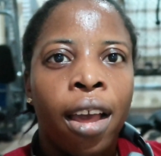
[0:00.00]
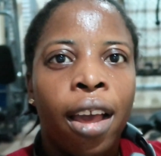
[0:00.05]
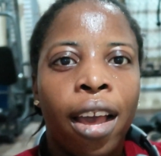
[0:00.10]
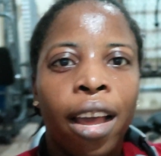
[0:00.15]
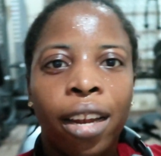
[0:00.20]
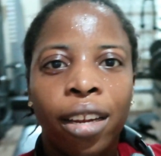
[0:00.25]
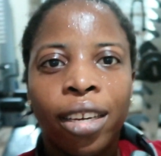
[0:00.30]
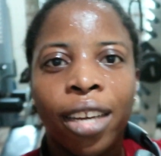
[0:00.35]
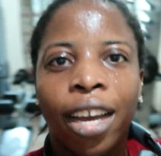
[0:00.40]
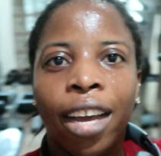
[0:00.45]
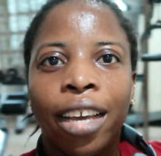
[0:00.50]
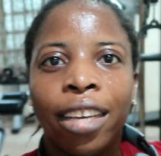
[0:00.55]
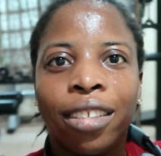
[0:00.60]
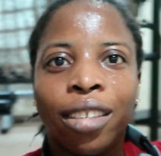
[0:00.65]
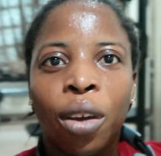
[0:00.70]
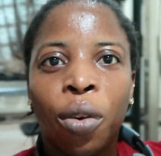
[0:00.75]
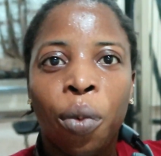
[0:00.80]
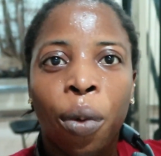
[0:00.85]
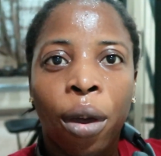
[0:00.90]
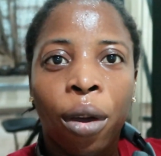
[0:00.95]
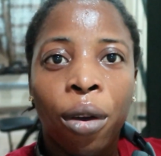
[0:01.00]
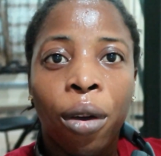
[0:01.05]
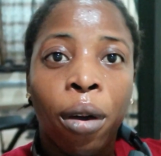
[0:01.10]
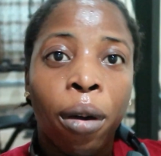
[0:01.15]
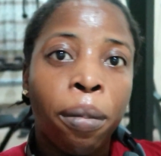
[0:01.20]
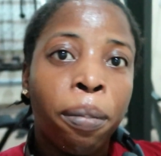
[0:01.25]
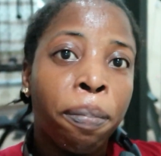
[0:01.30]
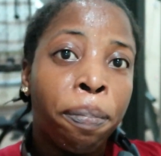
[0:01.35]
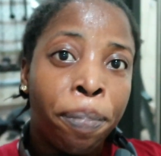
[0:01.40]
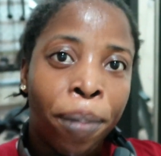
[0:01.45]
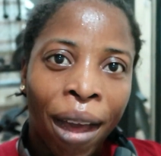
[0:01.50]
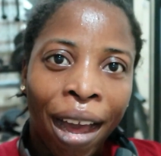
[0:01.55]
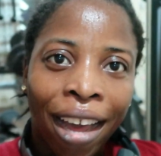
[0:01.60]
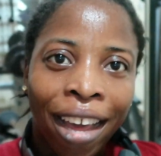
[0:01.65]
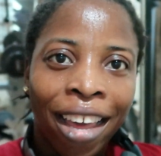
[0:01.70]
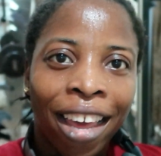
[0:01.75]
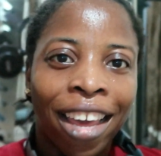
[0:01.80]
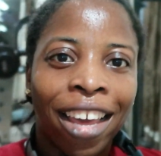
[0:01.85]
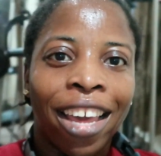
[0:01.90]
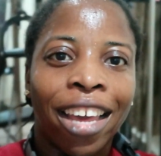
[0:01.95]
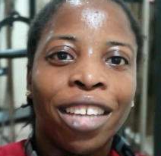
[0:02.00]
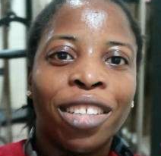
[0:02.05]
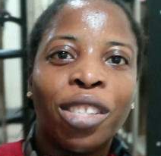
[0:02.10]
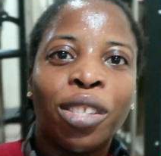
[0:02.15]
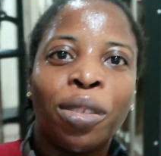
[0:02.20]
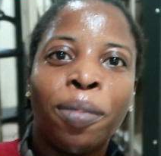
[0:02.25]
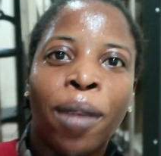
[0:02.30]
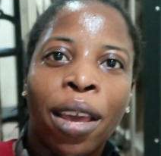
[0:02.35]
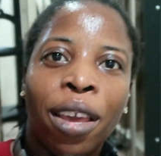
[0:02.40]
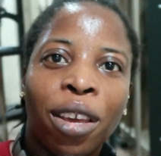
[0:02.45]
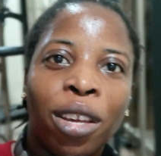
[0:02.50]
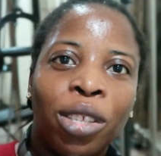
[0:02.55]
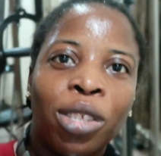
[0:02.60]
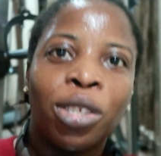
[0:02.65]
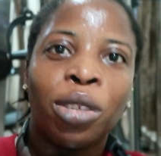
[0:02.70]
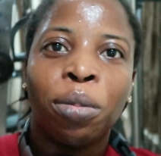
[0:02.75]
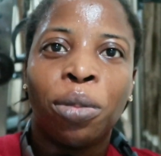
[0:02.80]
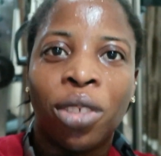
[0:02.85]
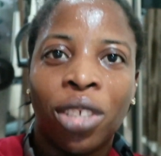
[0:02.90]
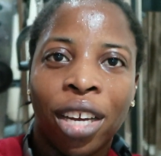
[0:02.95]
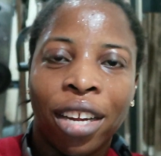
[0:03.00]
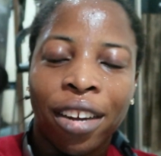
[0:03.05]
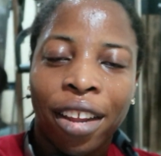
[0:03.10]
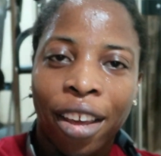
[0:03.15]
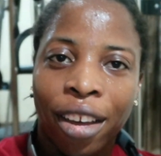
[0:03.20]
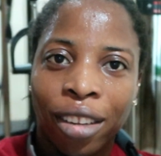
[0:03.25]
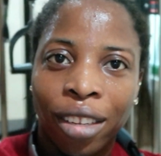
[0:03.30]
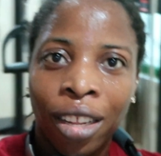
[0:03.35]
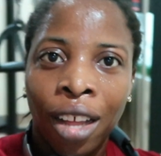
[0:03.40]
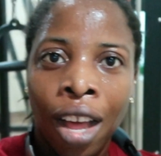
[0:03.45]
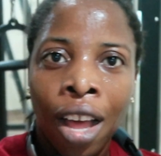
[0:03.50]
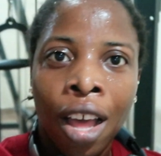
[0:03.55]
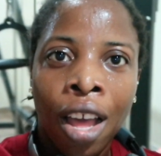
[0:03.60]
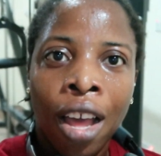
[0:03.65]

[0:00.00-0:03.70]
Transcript: Hello guys, and welcome back again to my YouTube channel.